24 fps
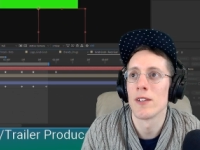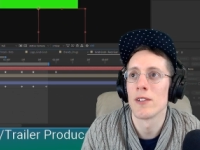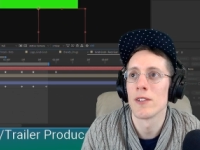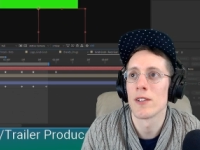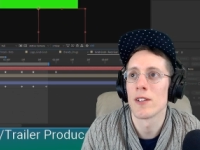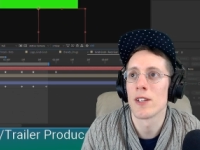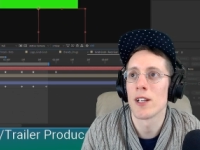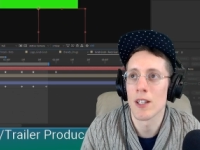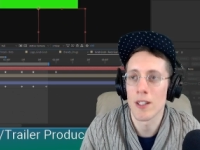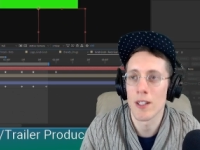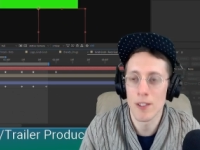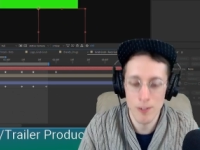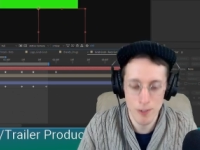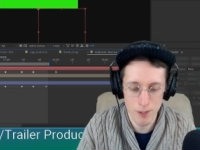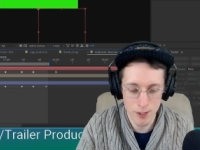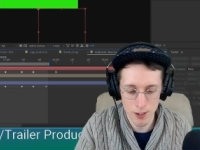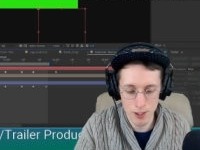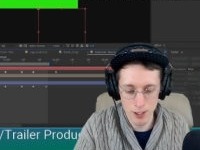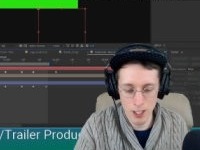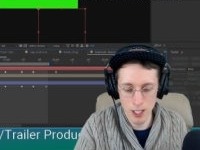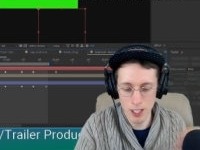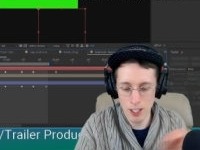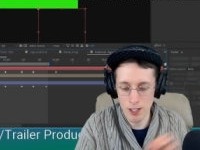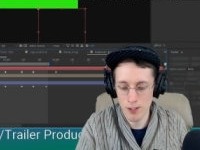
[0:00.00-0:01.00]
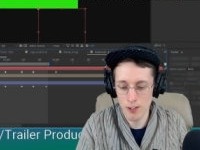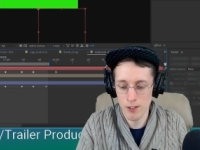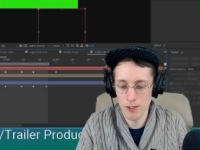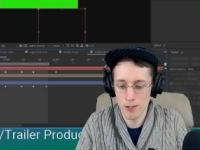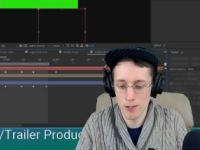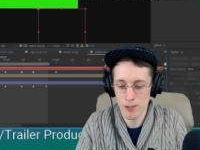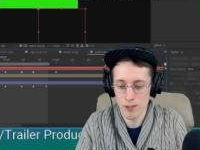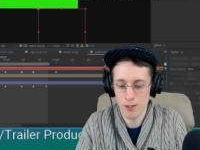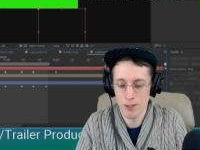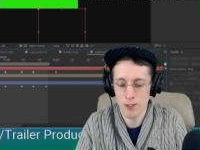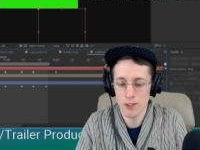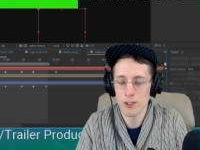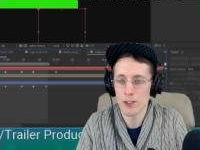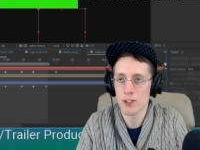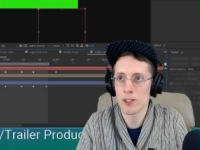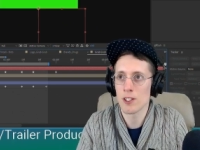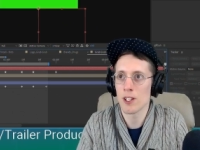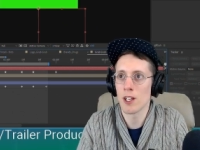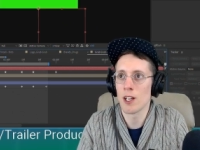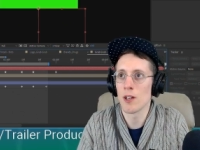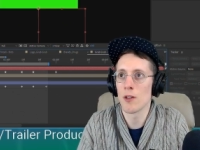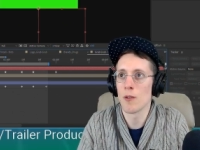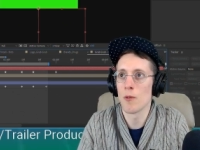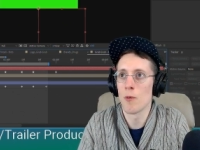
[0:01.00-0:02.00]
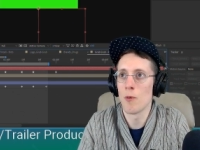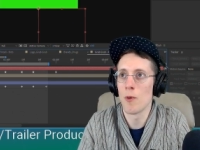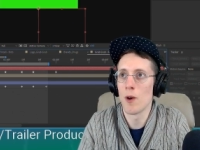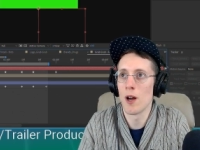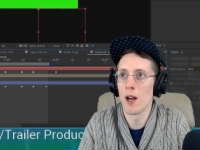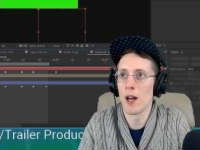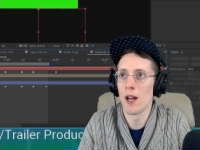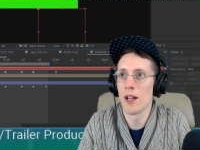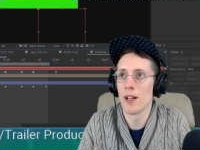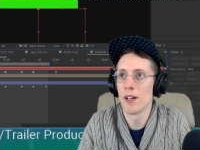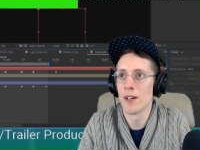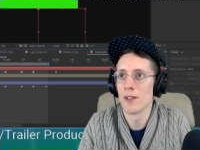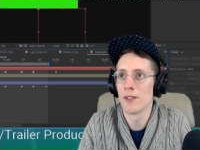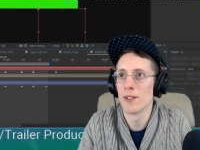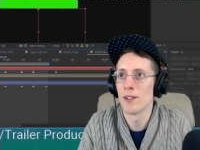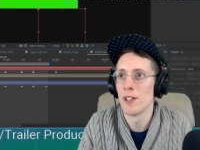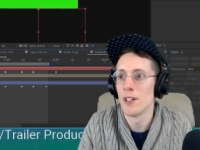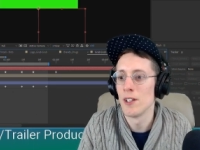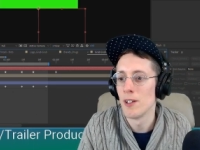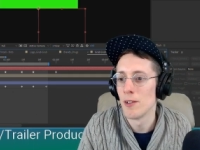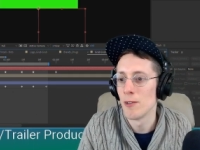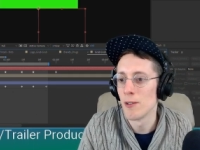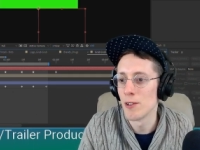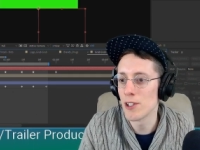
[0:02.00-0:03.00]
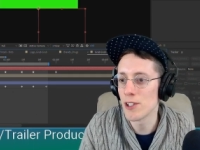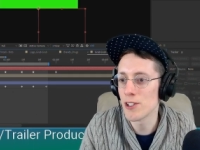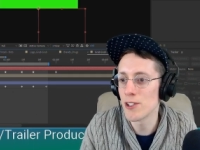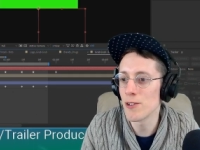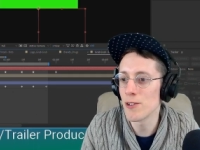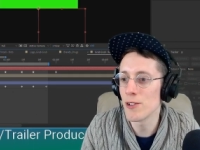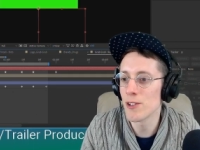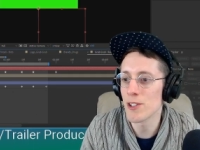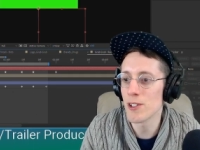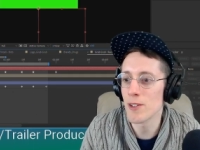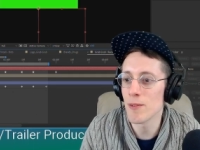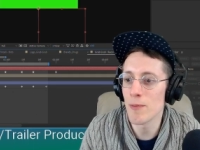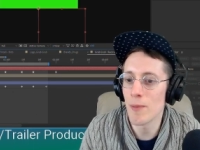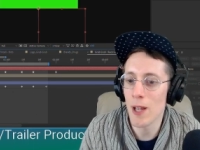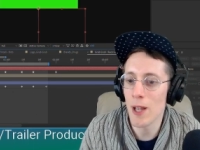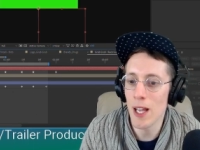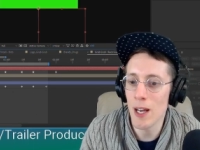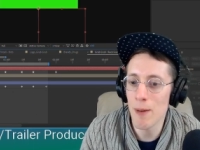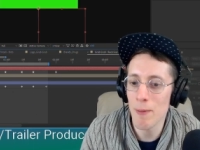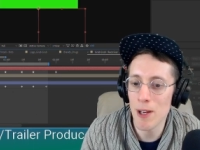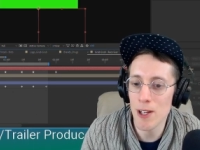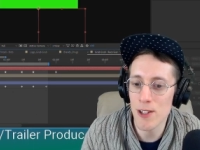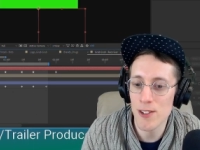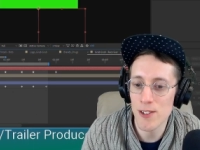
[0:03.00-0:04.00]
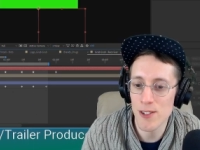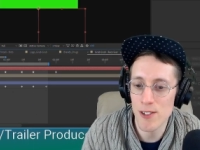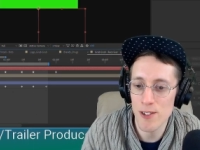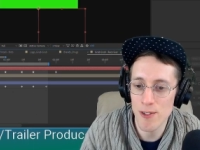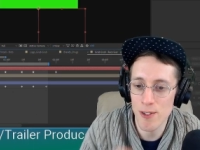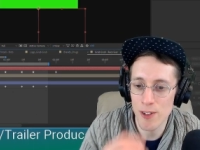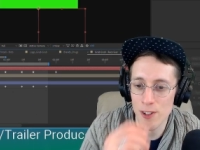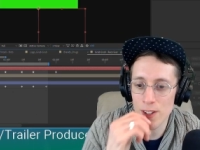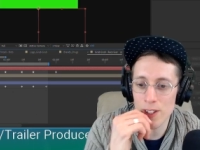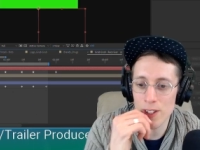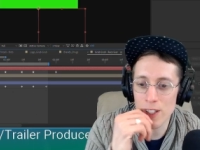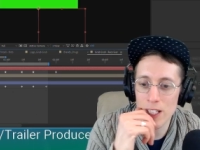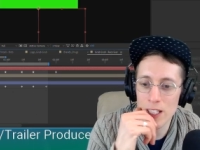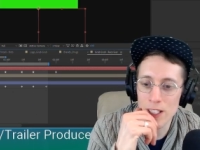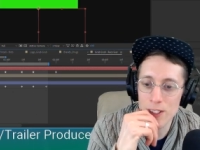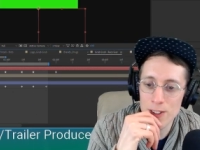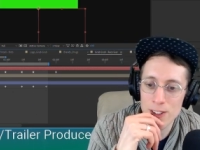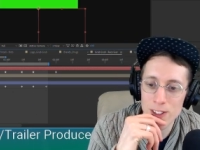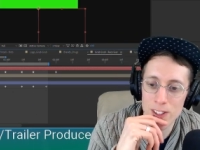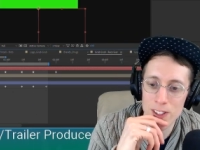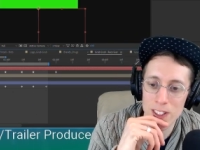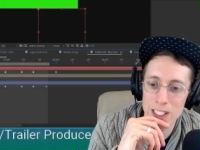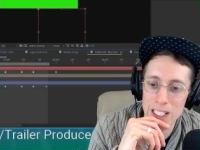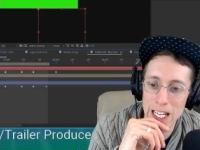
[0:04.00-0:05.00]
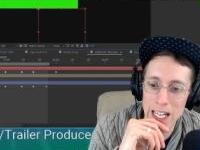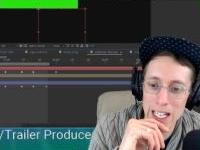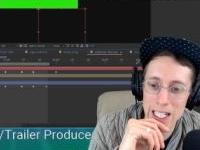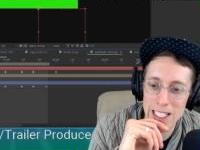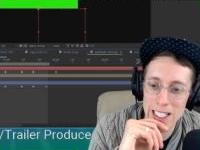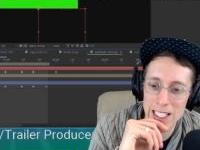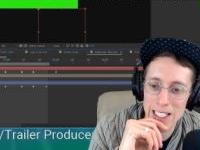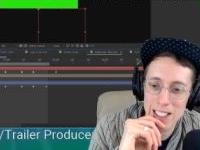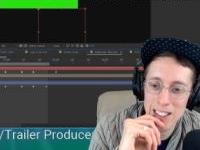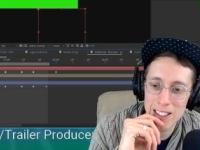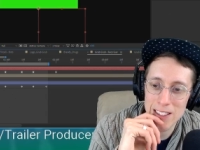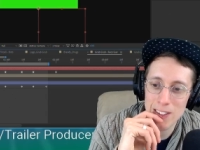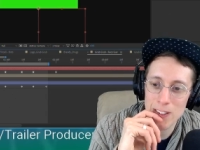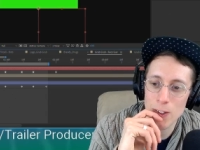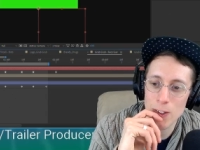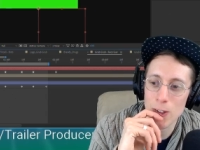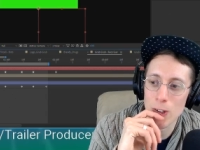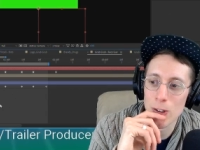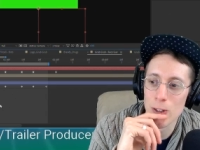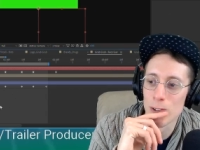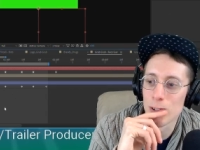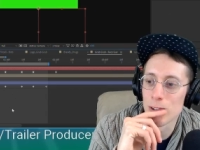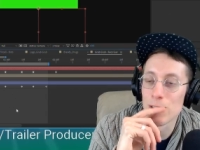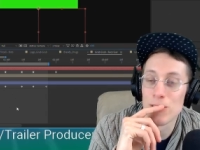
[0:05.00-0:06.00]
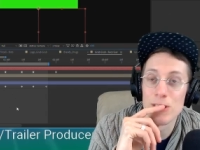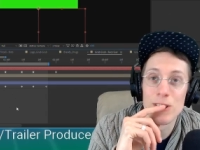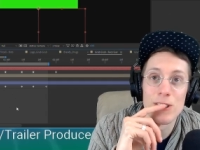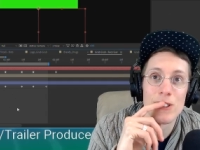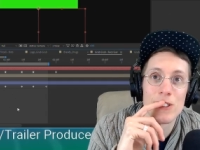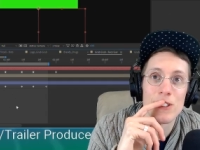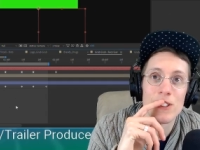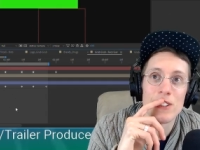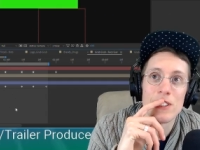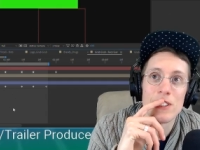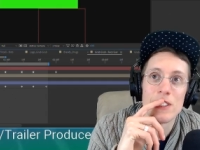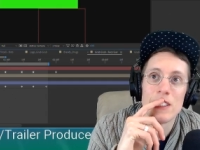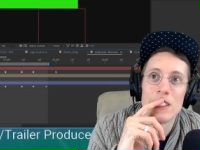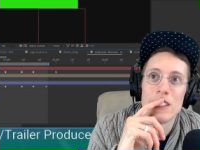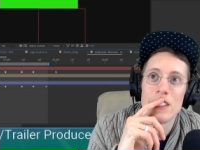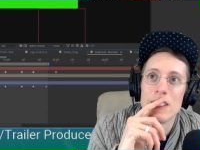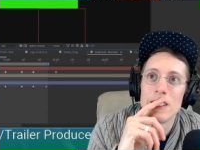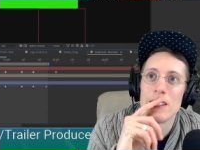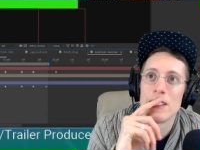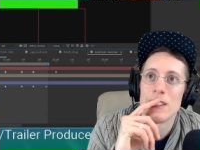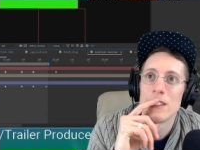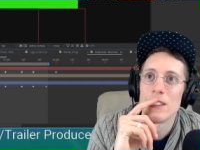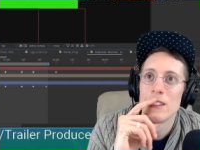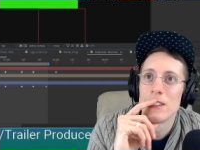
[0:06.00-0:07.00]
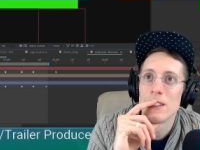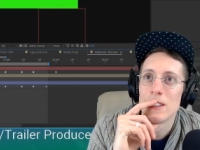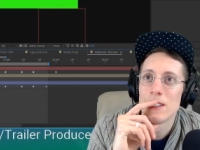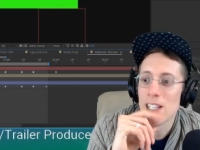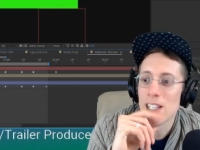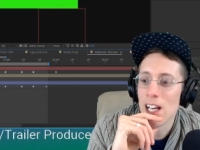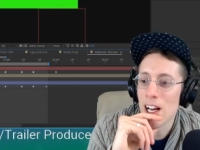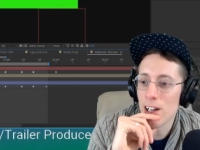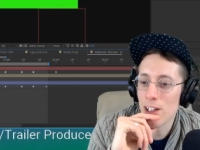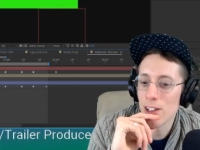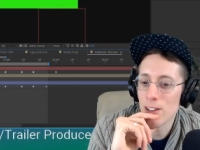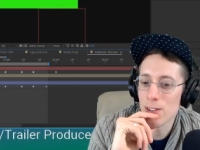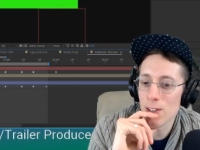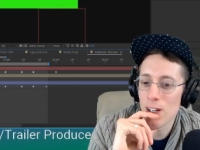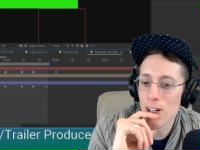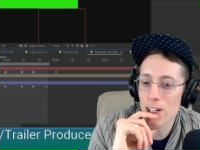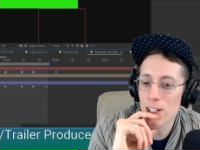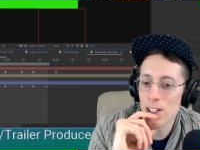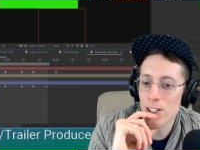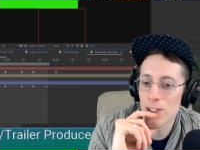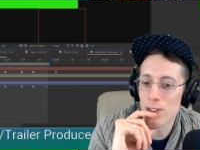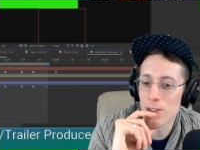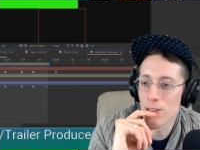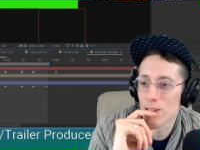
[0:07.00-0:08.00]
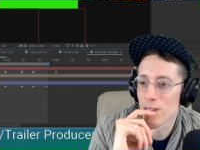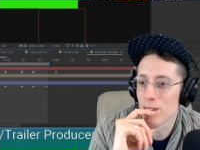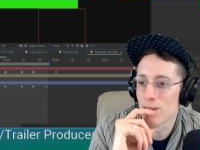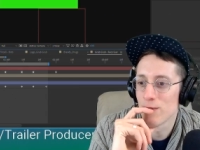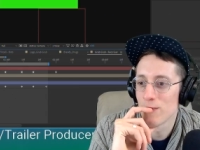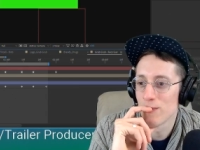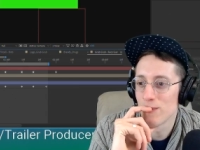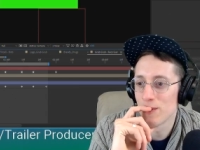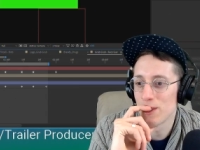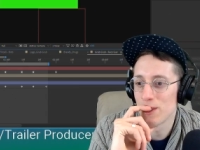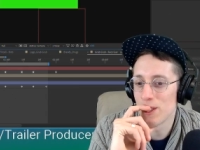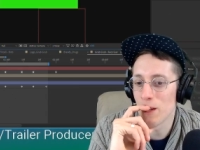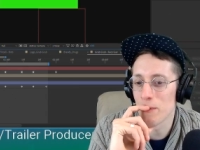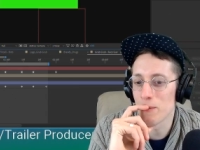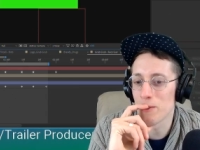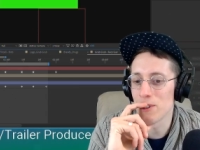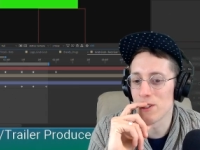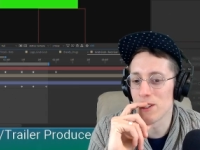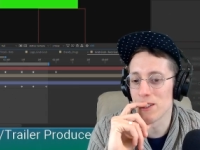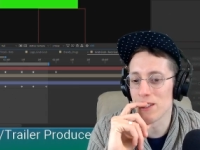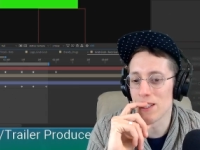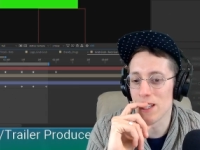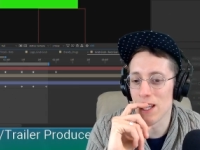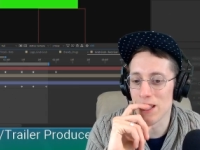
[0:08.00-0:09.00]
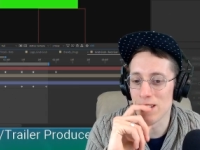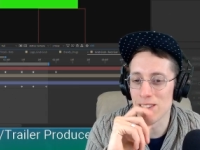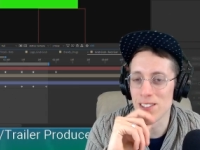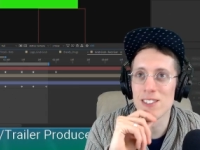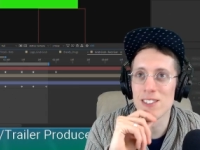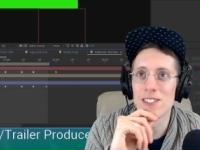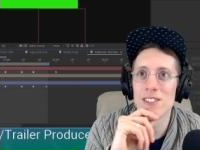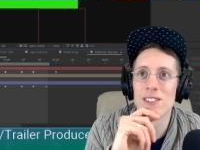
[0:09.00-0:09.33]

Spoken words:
Okay, scale Y. We're just doing some animations for Industries of Titan logos. How you doing? What are you up to these days?